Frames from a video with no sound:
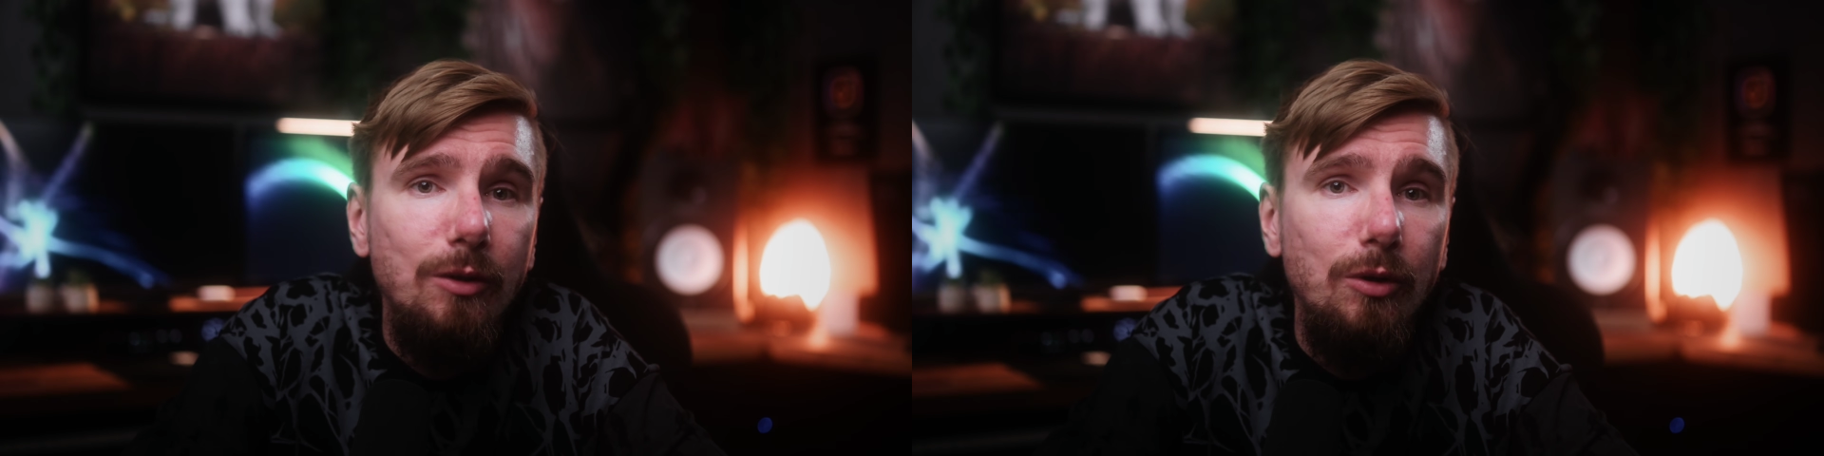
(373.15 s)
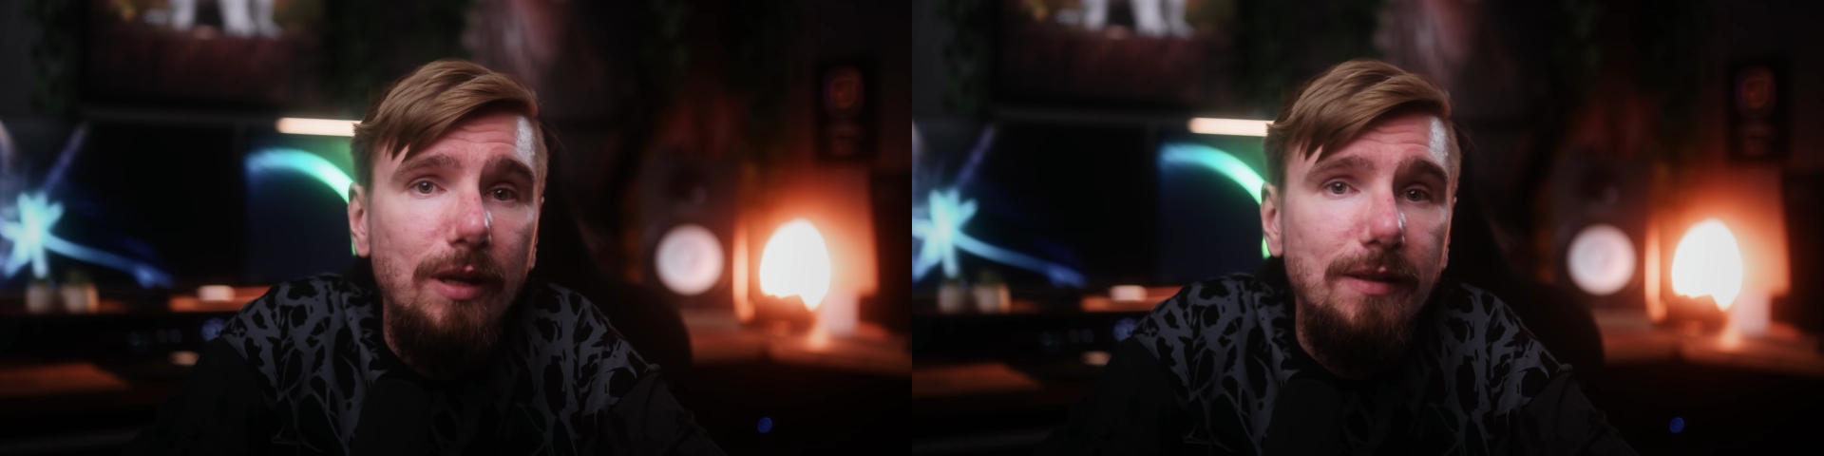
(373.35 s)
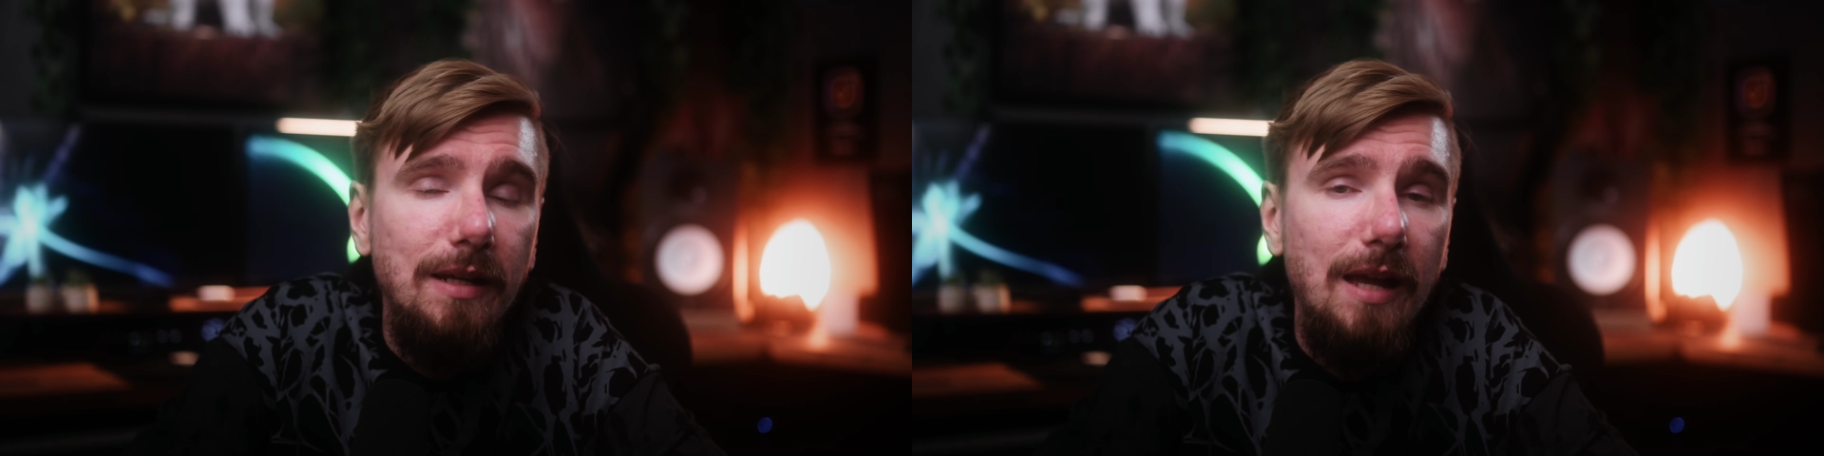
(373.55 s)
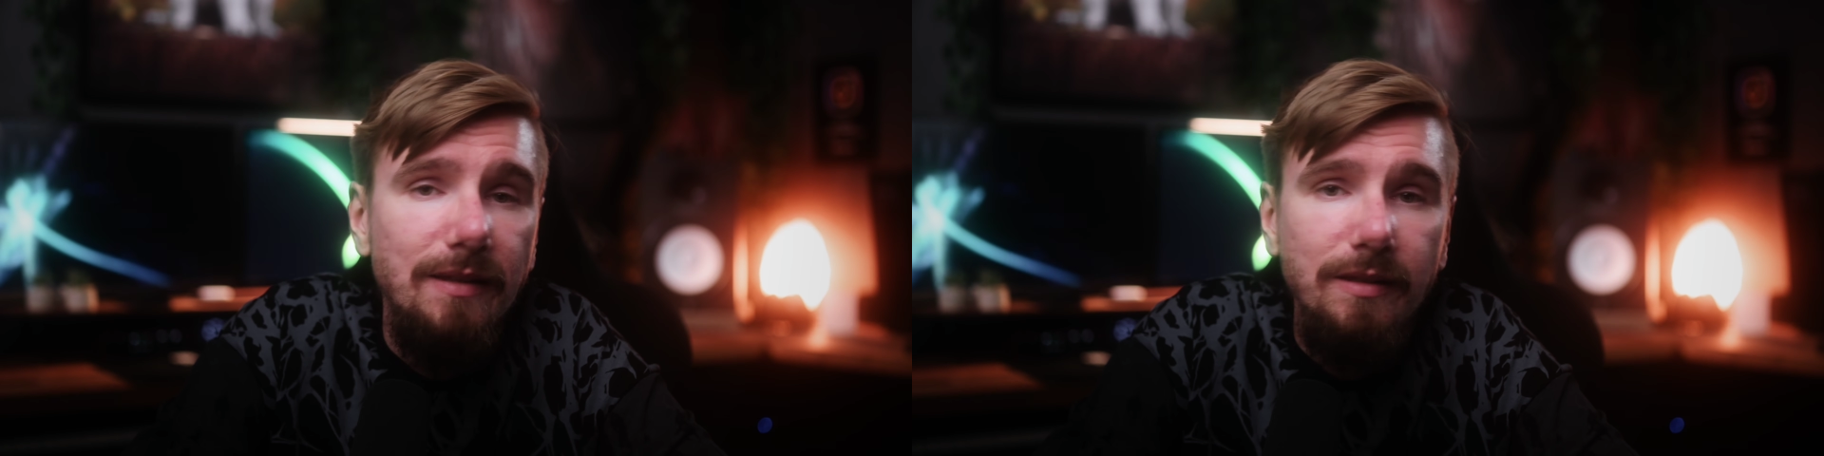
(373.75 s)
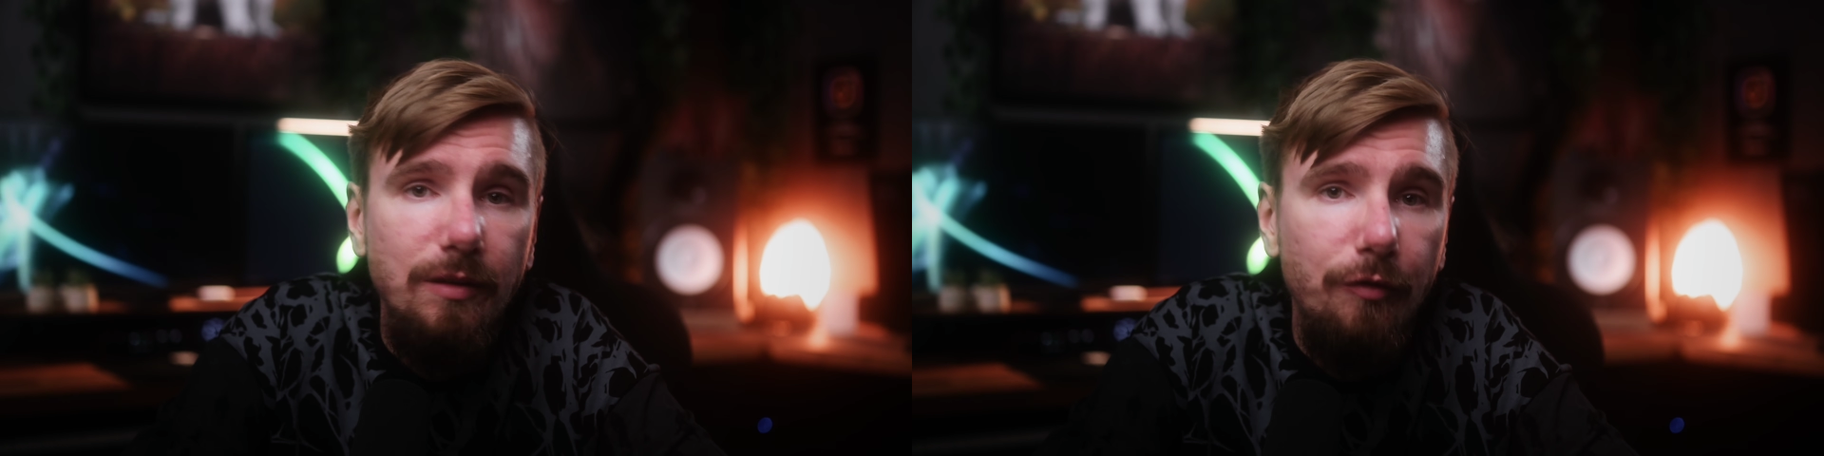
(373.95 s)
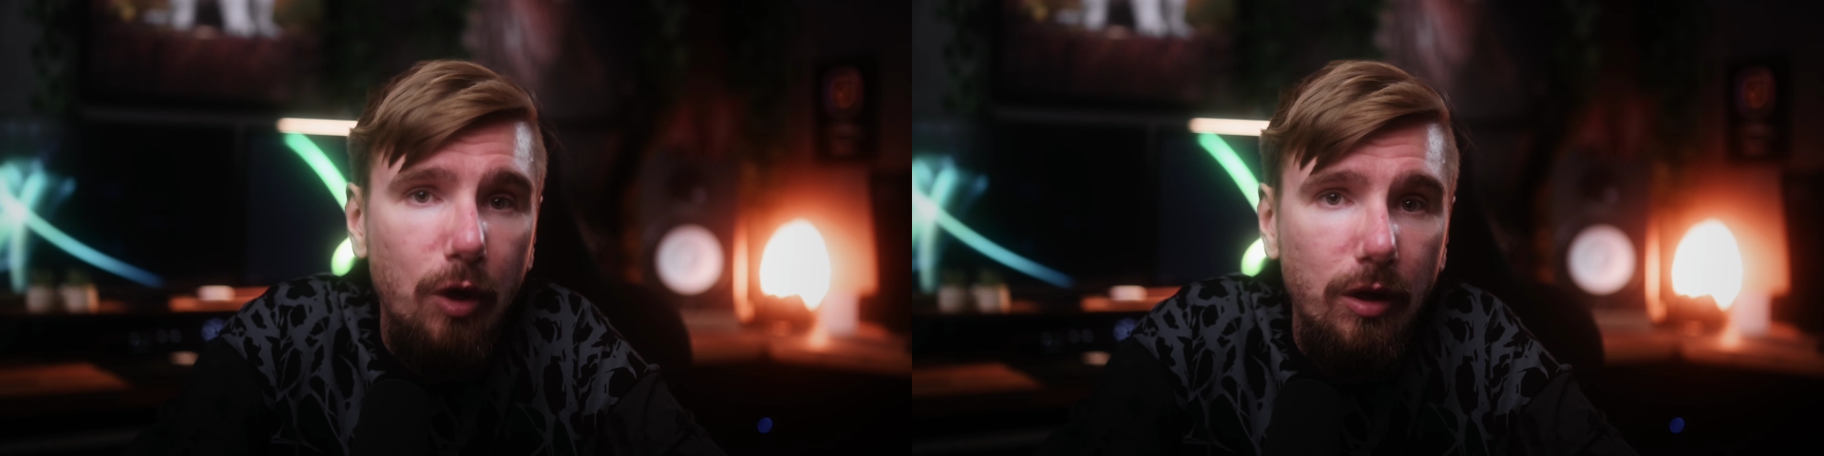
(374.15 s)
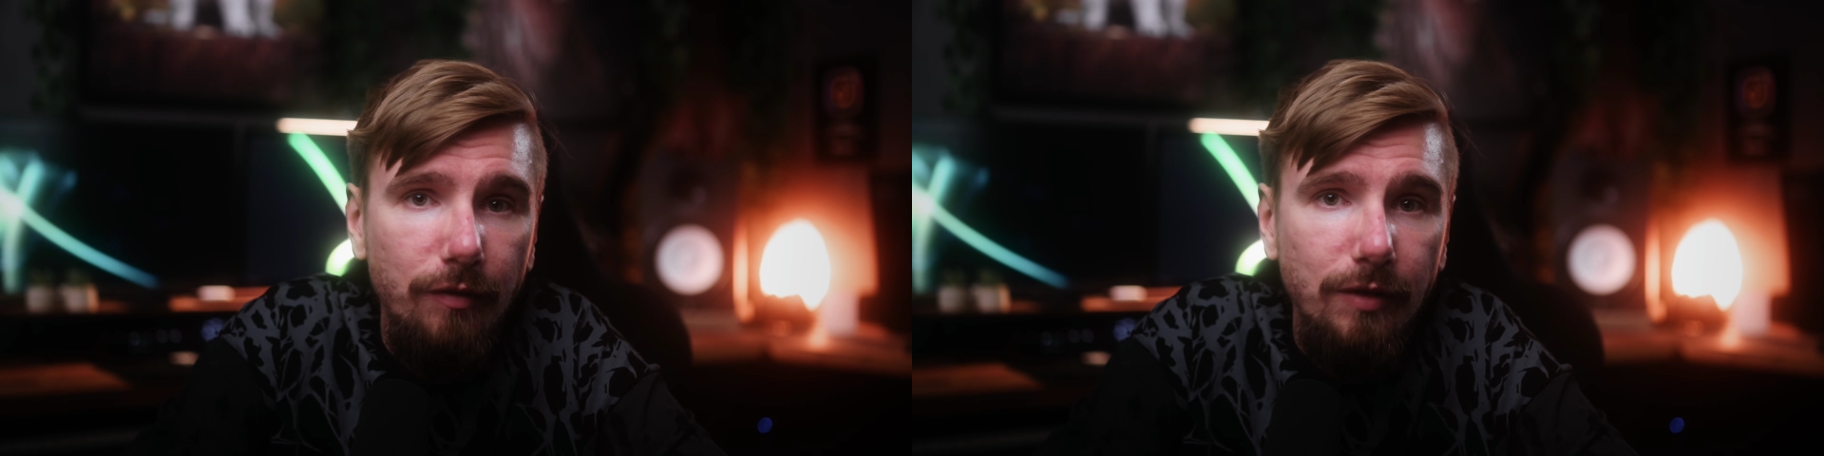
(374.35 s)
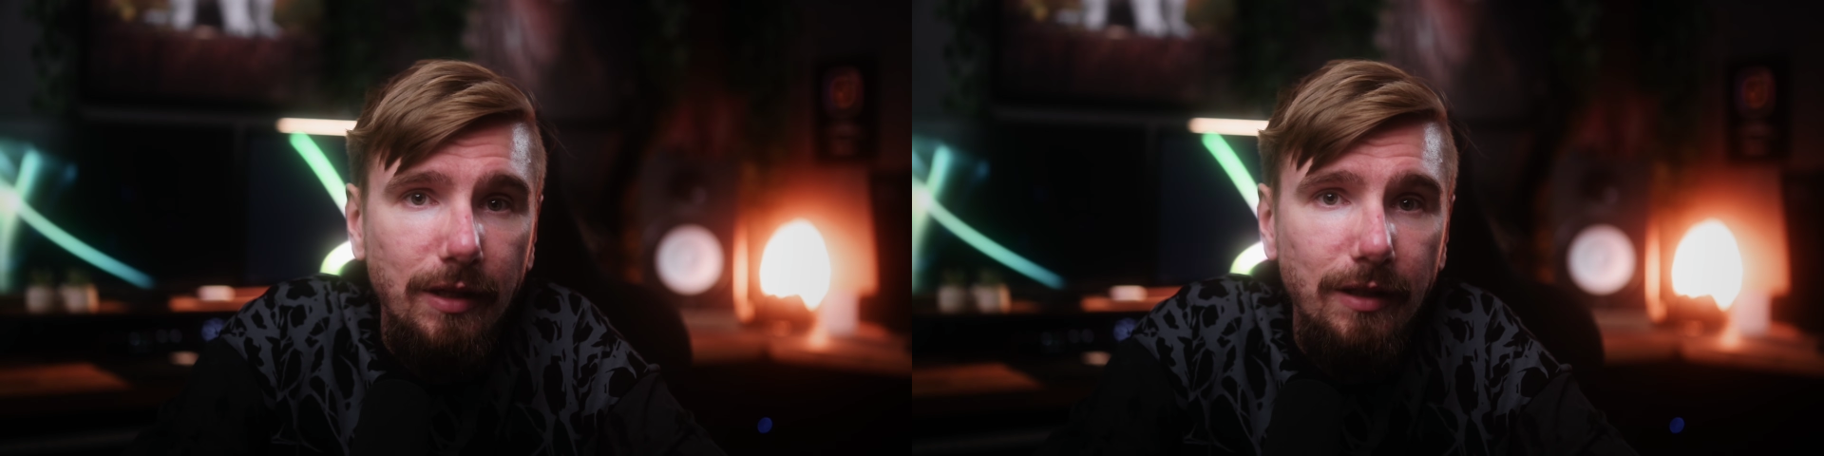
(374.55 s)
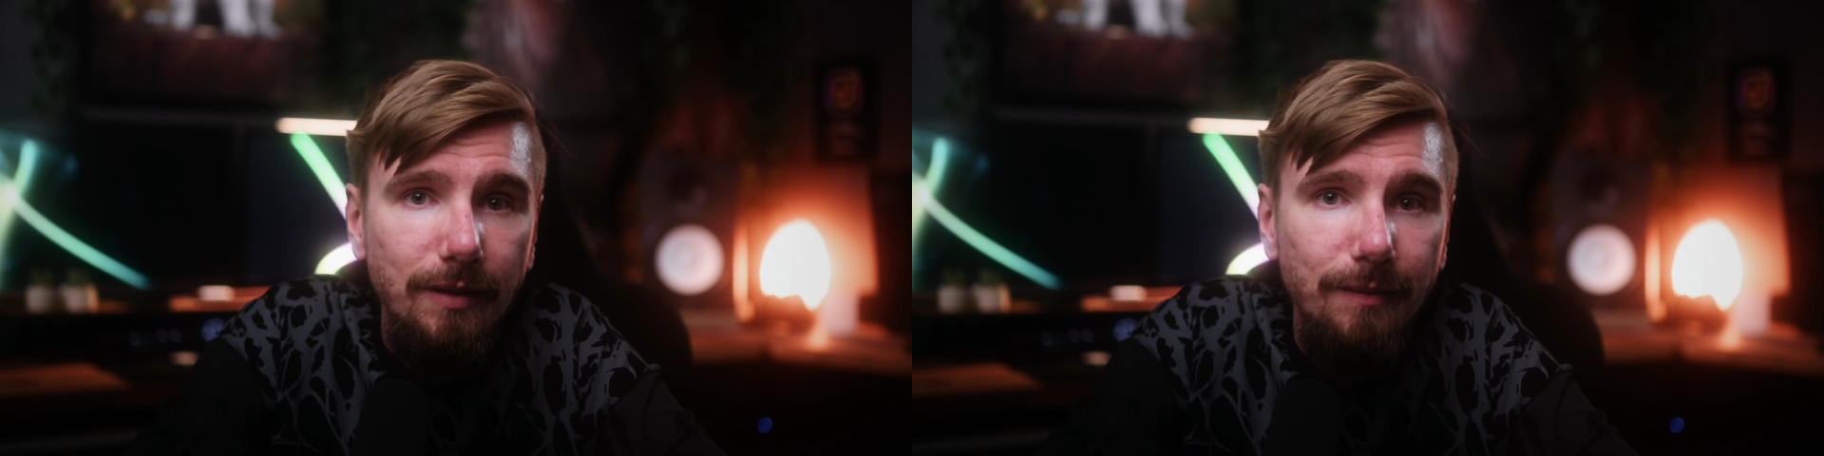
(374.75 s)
good as the glasses in front of it.